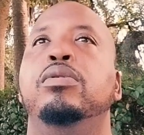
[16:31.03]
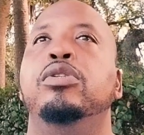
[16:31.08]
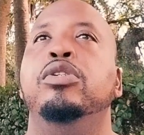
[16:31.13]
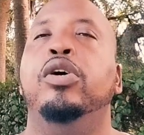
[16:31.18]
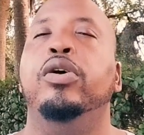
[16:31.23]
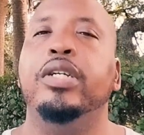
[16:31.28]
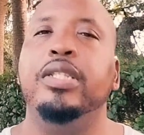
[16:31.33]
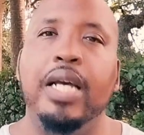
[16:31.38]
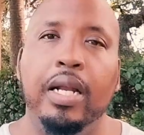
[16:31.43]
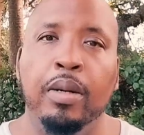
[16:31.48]

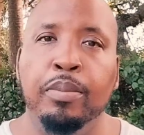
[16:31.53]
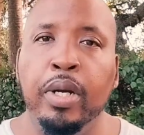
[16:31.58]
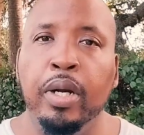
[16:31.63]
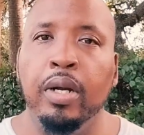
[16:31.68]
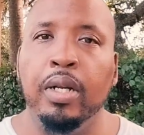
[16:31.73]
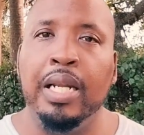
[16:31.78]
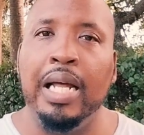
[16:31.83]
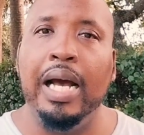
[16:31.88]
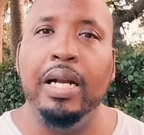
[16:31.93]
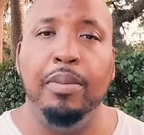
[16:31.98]
knowing that
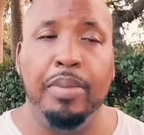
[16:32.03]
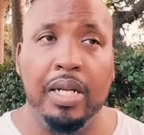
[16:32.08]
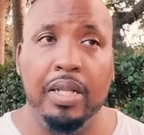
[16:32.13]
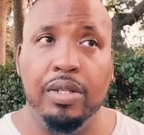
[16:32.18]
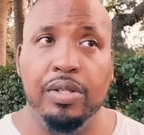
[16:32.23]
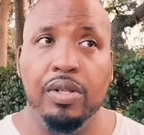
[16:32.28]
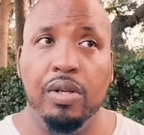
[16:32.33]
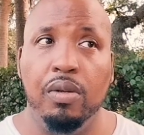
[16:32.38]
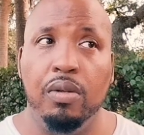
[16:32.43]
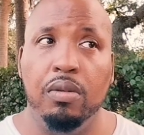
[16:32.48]
Amira lied
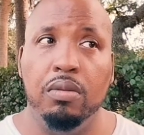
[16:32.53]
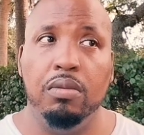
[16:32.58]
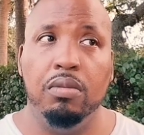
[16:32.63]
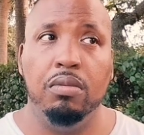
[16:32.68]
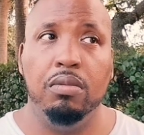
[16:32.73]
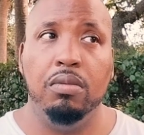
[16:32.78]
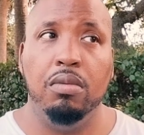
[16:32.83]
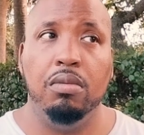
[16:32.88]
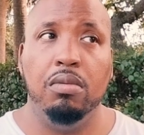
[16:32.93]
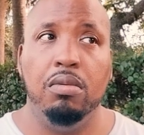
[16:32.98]
about this whole
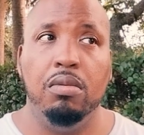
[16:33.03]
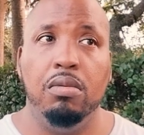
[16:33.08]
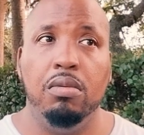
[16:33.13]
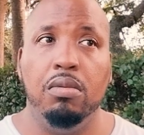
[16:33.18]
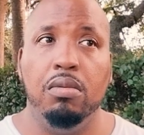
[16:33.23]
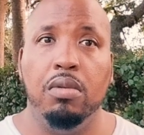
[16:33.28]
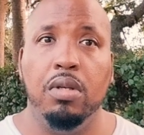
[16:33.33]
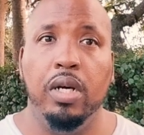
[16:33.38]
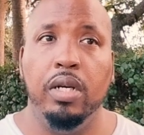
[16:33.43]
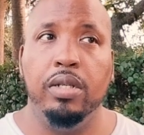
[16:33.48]

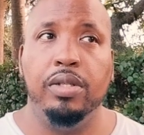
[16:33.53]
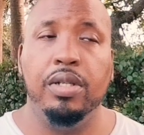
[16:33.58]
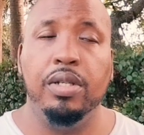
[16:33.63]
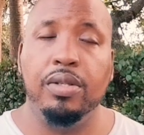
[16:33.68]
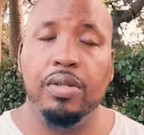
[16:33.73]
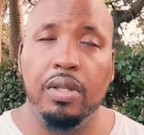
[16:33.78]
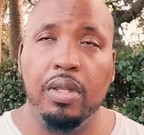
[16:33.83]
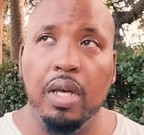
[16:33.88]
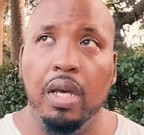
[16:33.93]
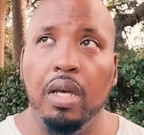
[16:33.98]
uh,
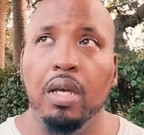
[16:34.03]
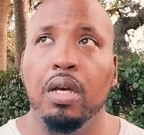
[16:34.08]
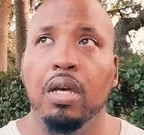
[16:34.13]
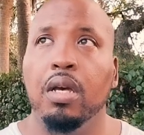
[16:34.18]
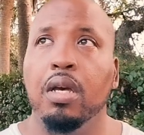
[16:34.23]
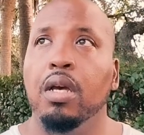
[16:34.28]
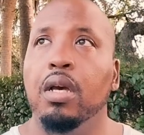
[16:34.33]
sister thing.